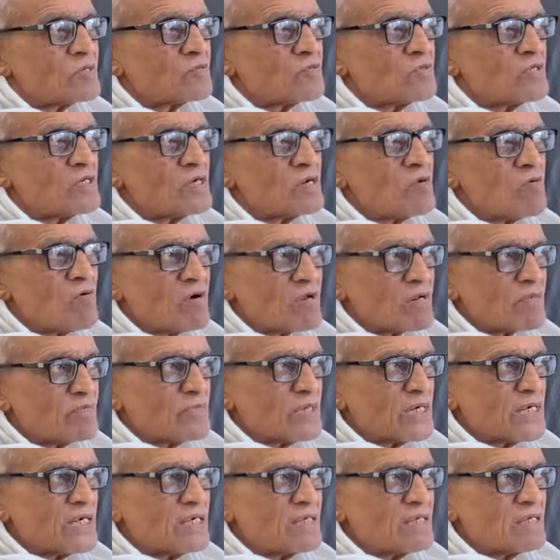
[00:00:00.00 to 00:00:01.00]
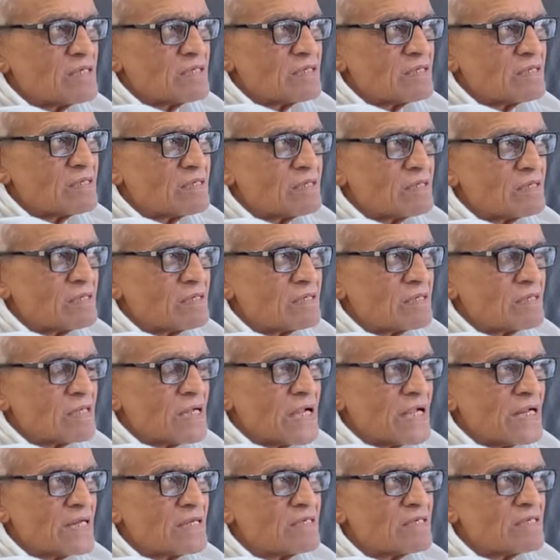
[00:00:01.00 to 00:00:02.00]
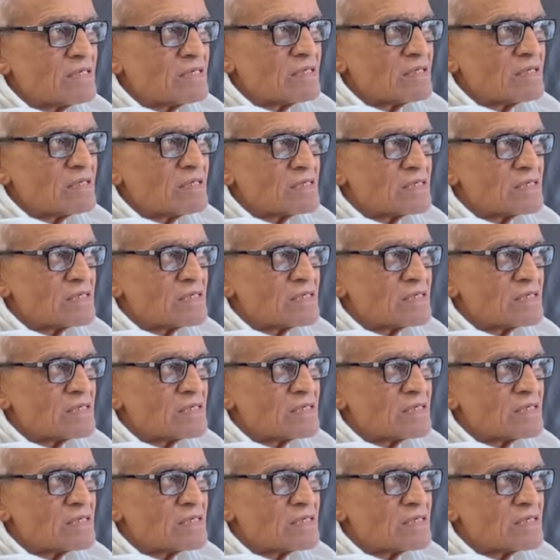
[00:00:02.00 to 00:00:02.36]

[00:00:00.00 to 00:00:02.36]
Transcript: to the dormant and